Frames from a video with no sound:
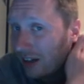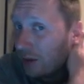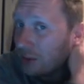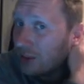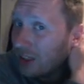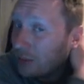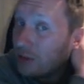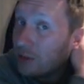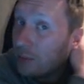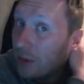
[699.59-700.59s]
I wasn't
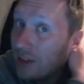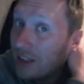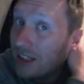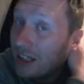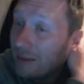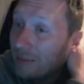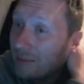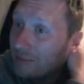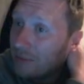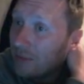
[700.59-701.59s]
able to put the
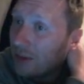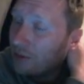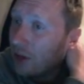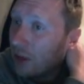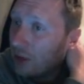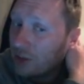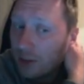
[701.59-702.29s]
files